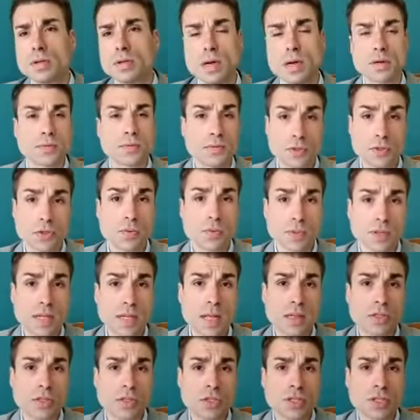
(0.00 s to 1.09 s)
artificial
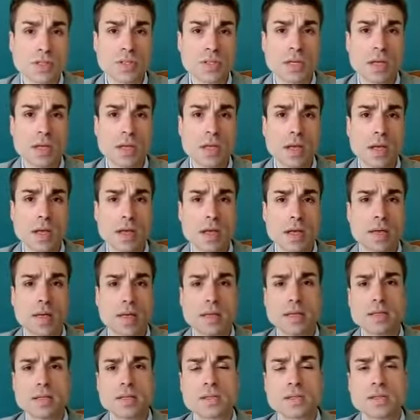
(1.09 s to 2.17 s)
intelligence,
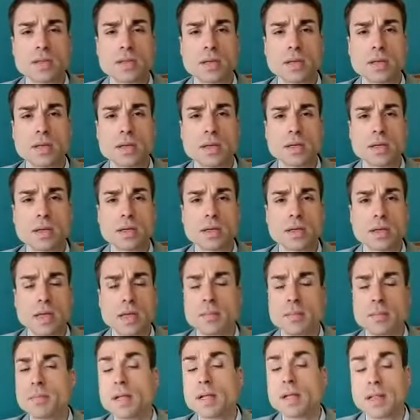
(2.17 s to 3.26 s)
it's
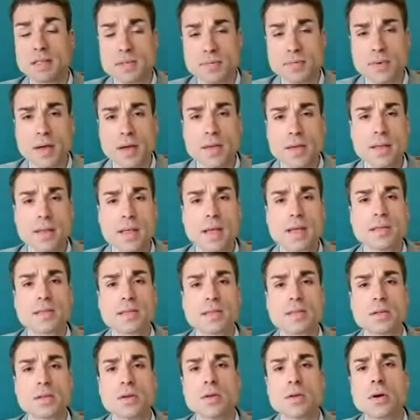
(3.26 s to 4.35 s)
can be classified
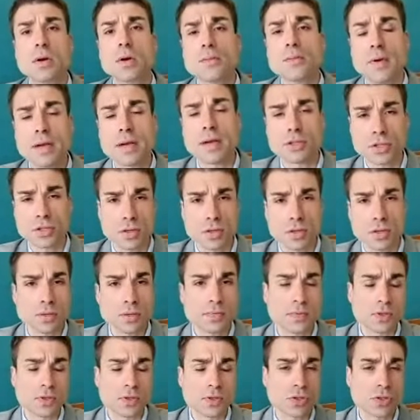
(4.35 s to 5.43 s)
as good old-fashioned
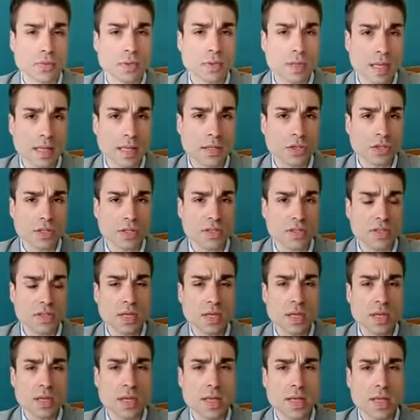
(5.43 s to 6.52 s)
artificial
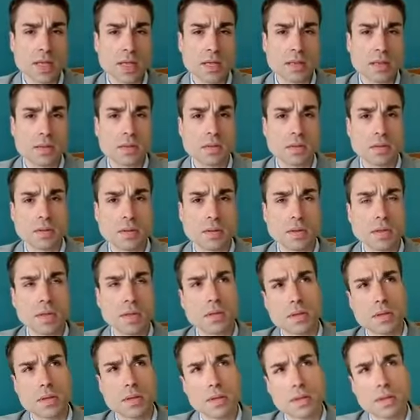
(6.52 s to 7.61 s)
intelligence, and
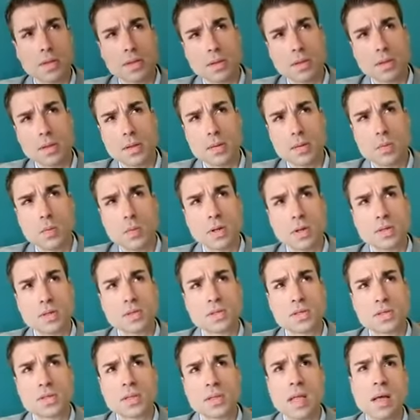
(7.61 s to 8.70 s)
it
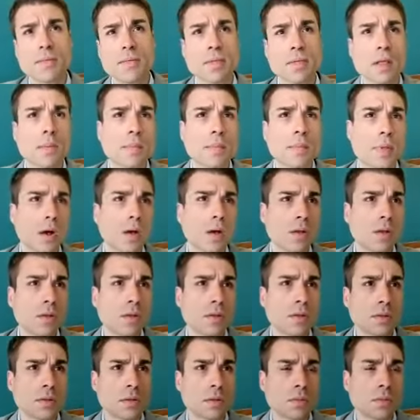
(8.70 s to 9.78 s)
was developed
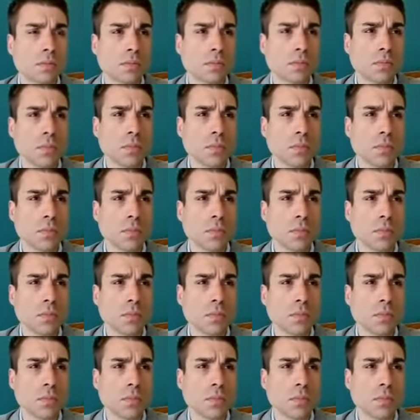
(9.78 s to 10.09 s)
on